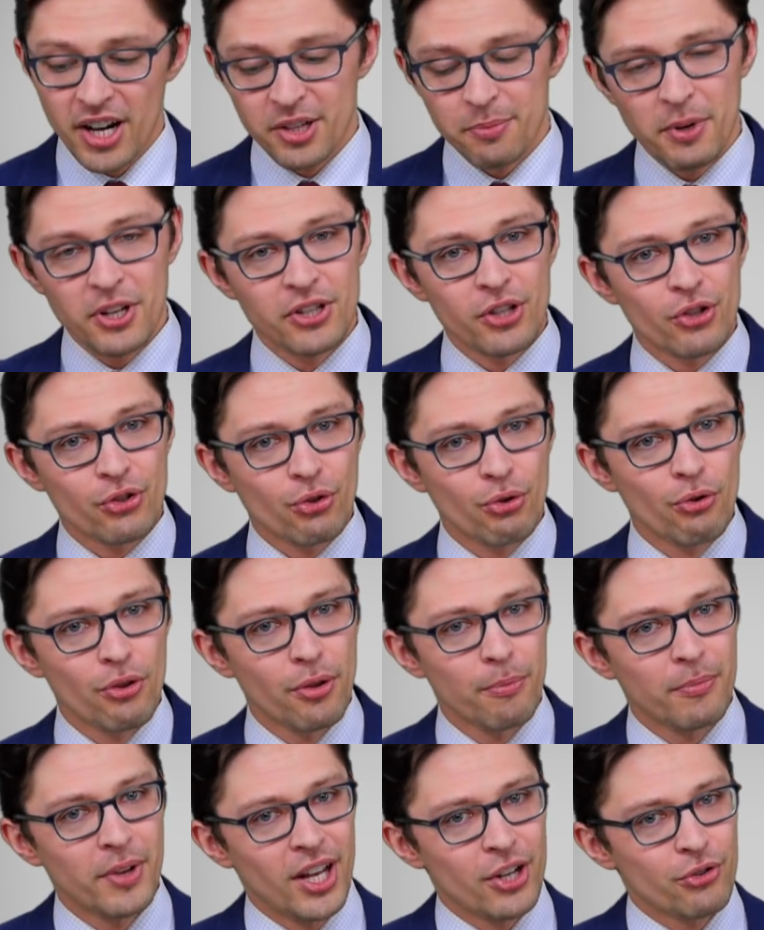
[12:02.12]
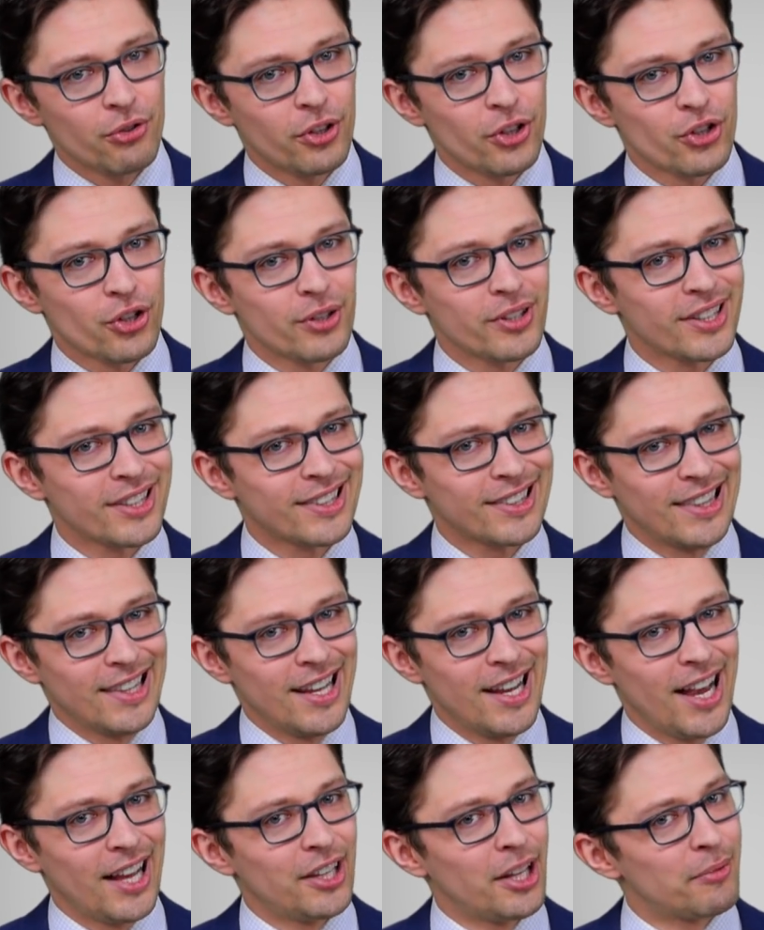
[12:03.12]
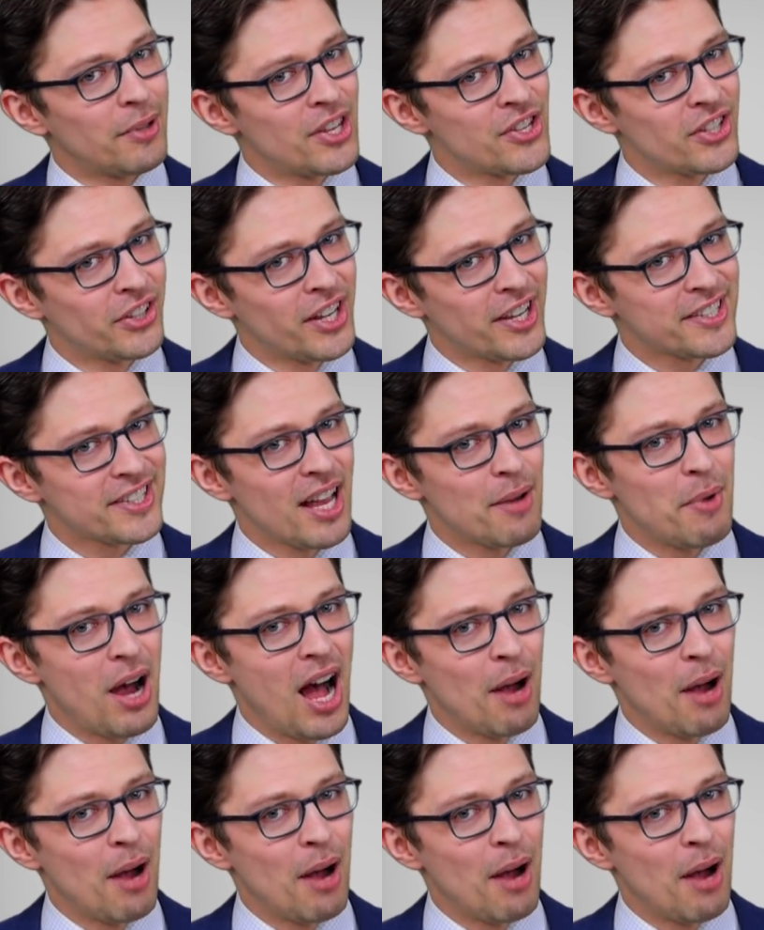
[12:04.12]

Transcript: that is based in truth and tradition. And then until next time,